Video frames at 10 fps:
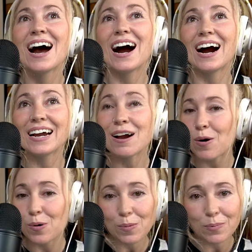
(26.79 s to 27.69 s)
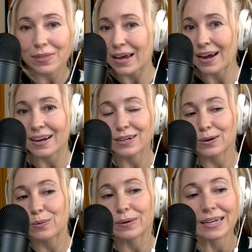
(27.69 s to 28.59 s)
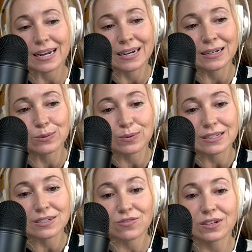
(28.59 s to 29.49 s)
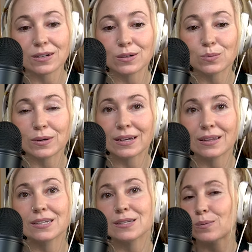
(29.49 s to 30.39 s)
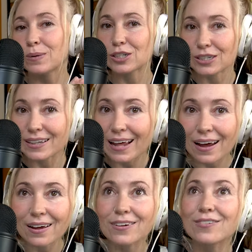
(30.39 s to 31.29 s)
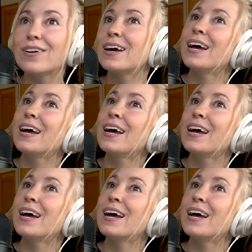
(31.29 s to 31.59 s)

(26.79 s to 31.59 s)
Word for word: I hope that your weekend was filled with so much love,